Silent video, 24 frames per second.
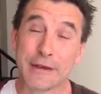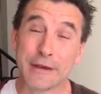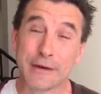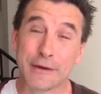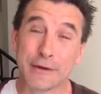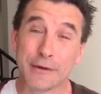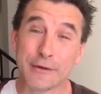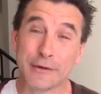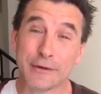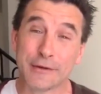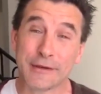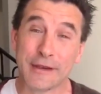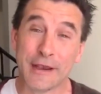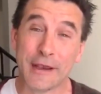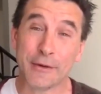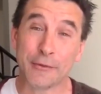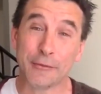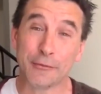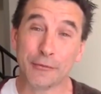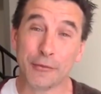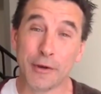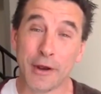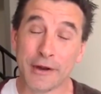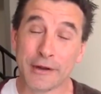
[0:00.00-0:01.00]
years
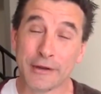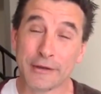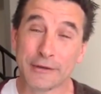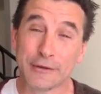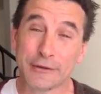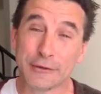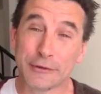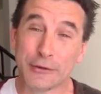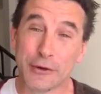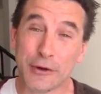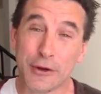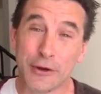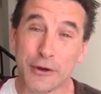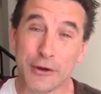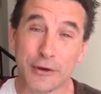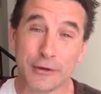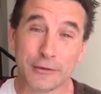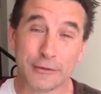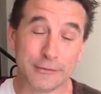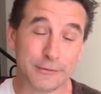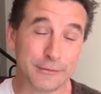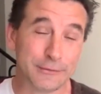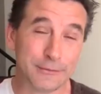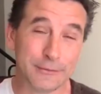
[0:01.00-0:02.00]
and running
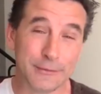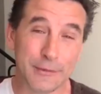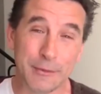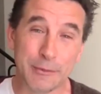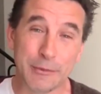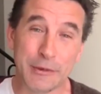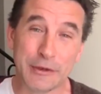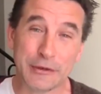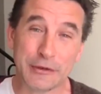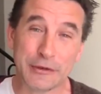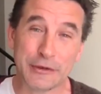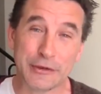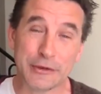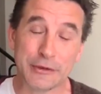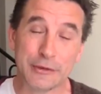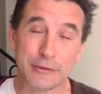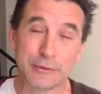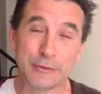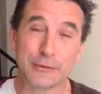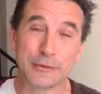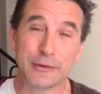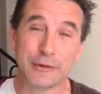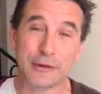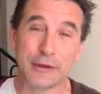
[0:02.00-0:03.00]
strong. Miss
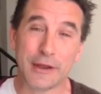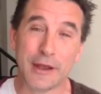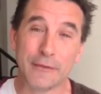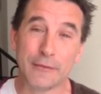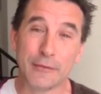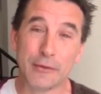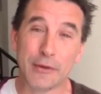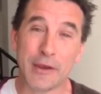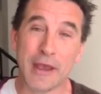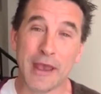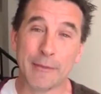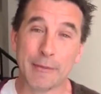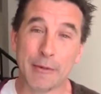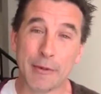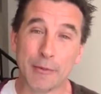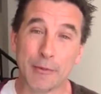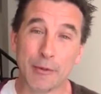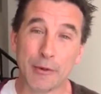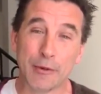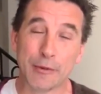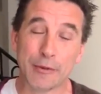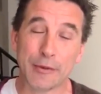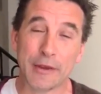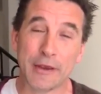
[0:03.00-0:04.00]
you. Love you. Happy
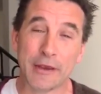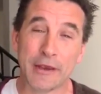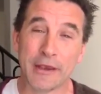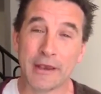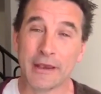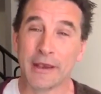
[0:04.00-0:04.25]
birthday.